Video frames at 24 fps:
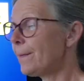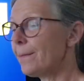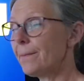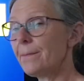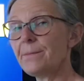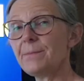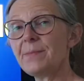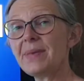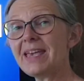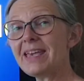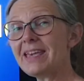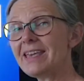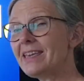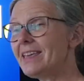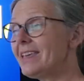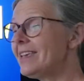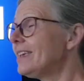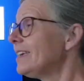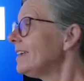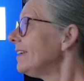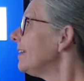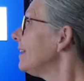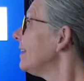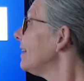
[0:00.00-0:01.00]

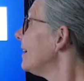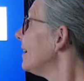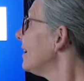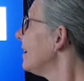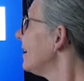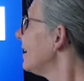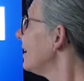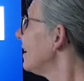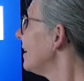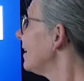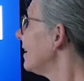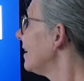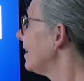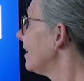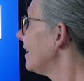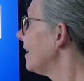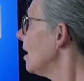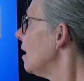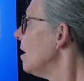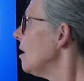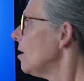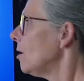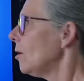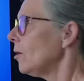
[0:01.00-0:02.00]
Me.
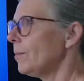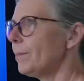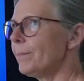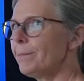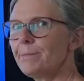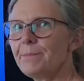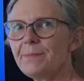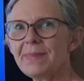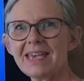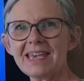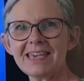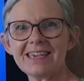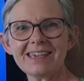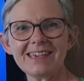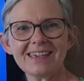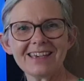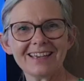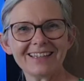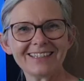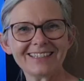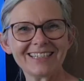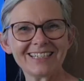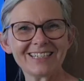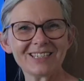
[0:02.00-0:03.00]
Me
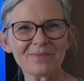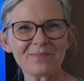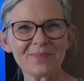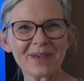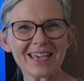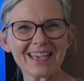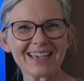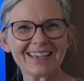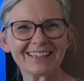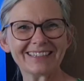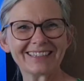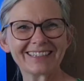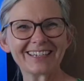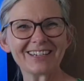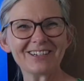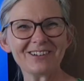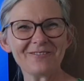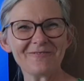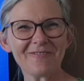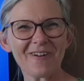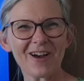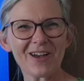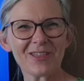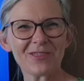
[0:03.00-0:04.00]
has disappeared. Can
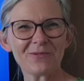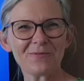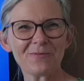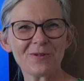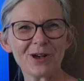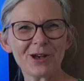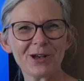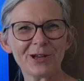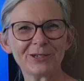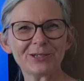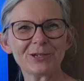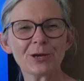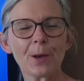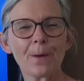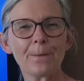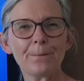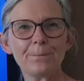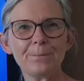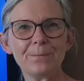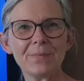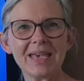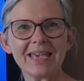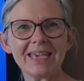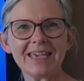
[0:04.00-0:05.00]
you write the word
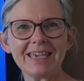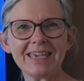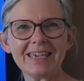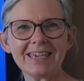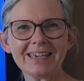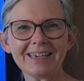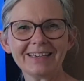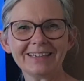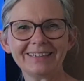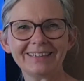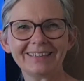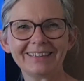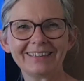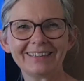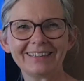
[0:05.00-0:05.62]
me?